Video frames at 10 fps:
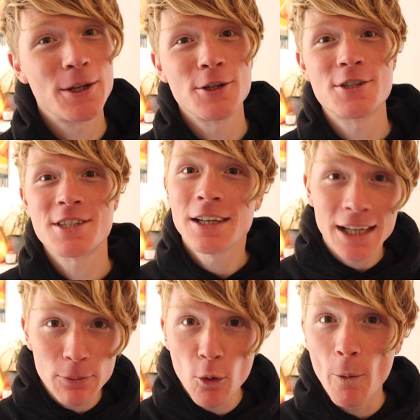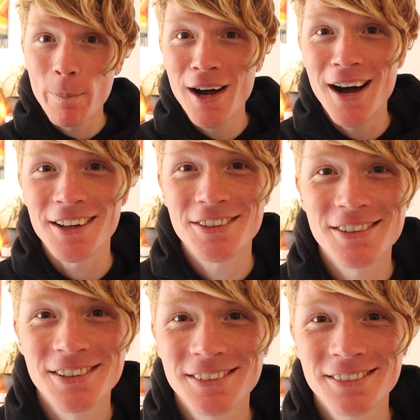because he walked past
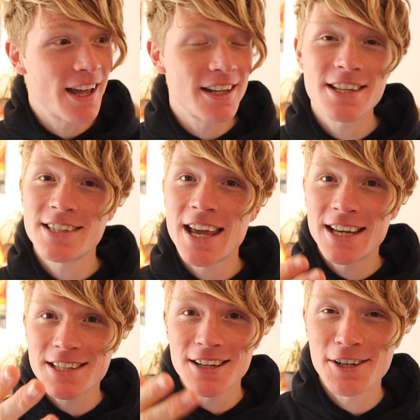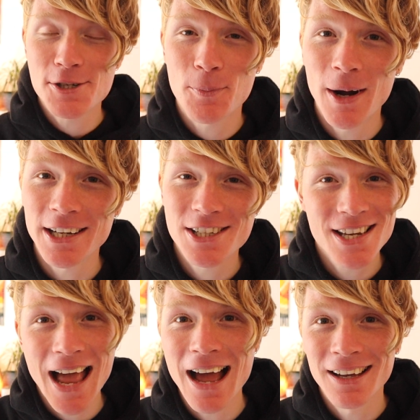and decided to take his lunch break
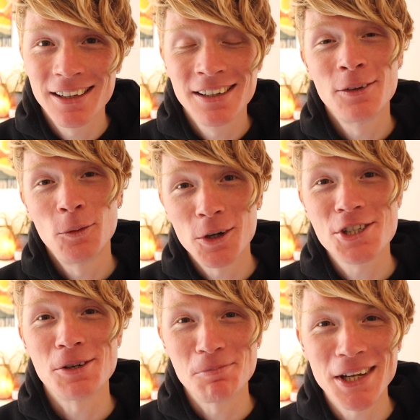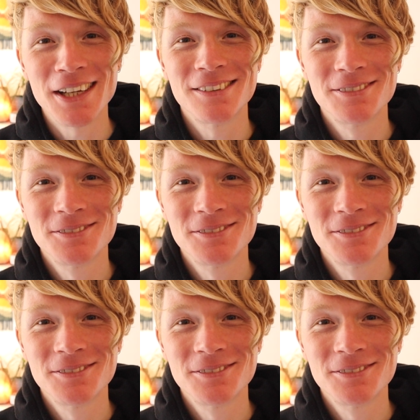sat watching me.